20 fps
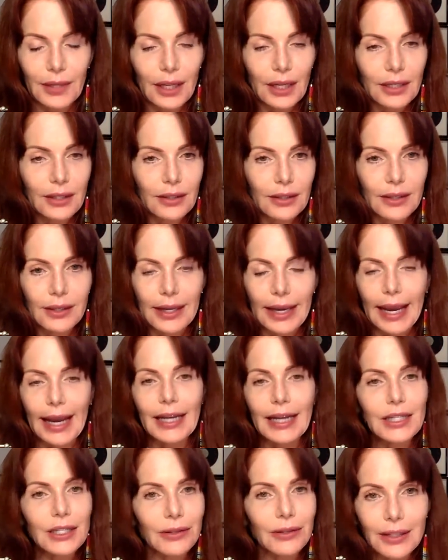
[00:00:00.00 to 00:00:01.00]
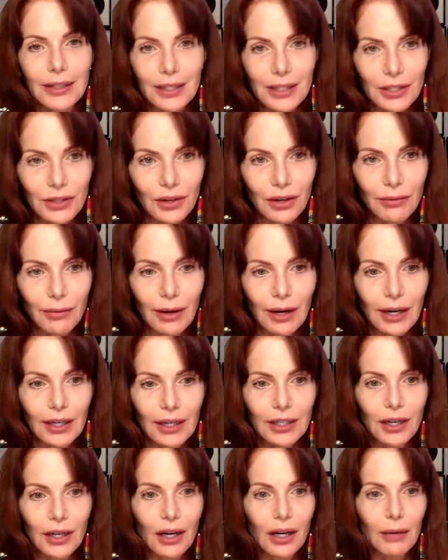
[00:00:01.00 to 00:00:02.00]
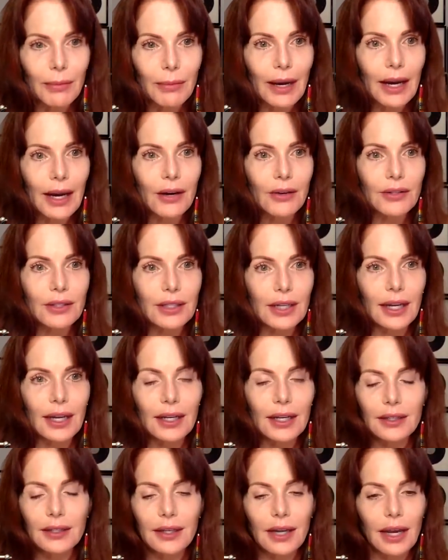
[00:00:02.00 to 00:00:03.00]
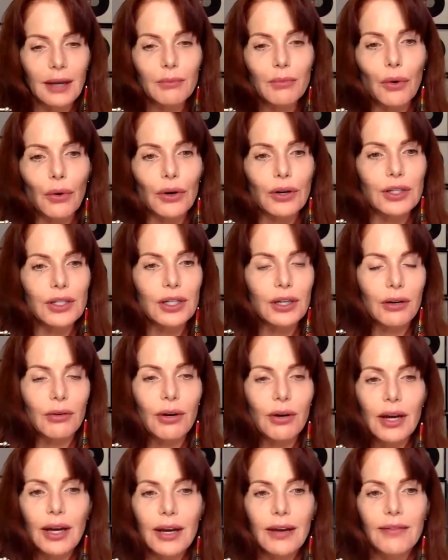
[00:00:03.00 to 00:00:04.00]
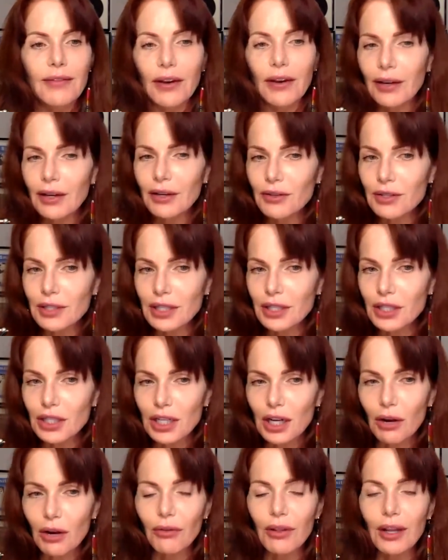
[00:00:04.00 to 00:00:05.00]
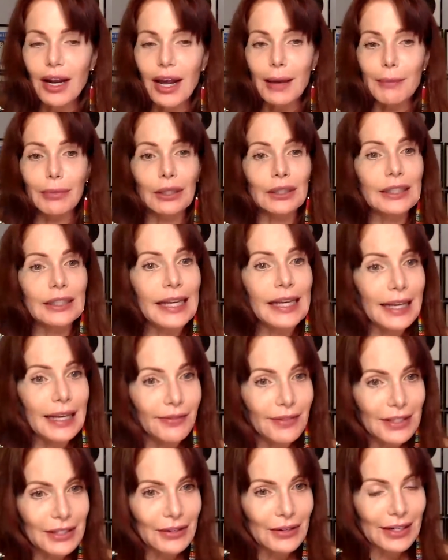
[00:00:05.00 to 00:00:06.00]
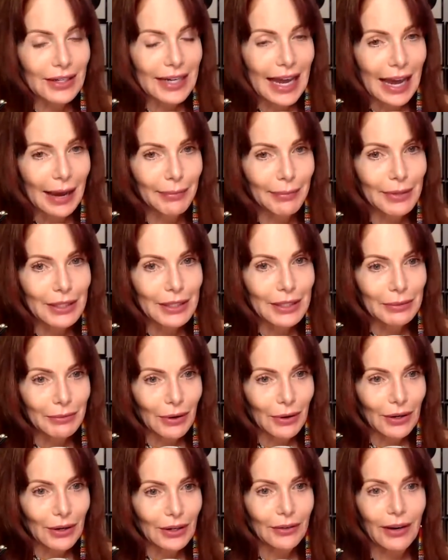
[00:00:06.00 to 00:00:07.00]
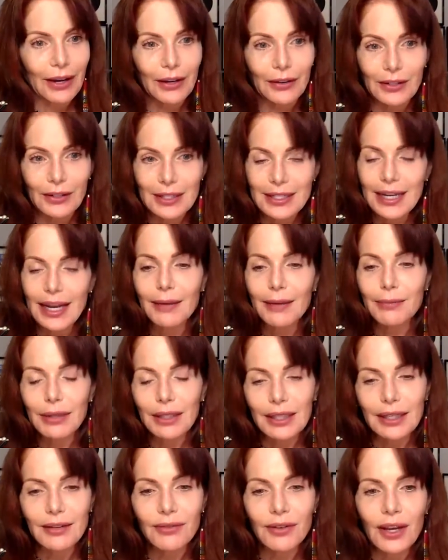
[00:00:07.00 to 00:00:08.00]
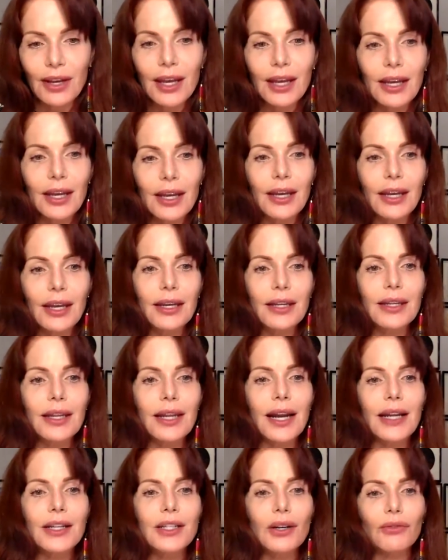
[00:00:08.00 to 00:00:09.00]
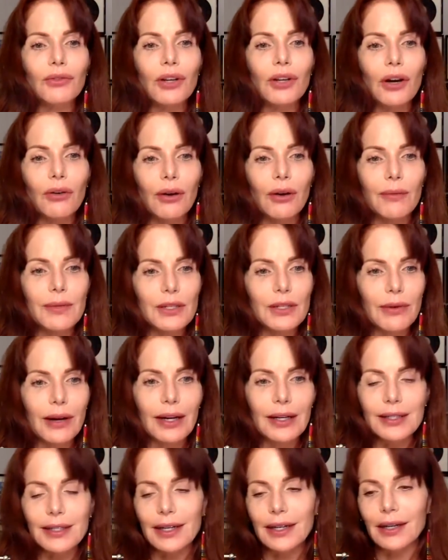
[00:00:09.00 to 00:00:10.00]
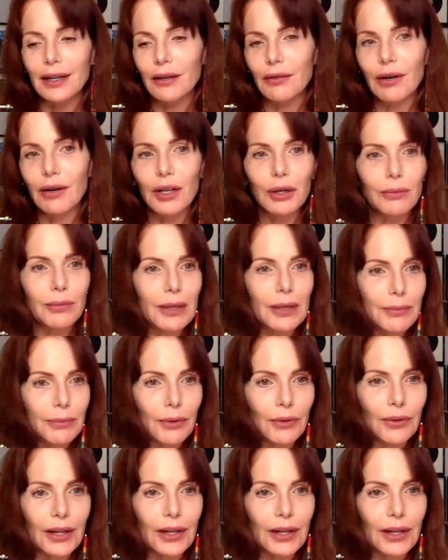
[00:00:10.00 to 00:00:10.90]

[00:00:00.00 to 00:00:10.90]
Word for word: the cancer industry we're going to talk about and and more. So very interesting show that I believe is going to happen tomorrow. I only say I believe in that I don't know him as well as I know other people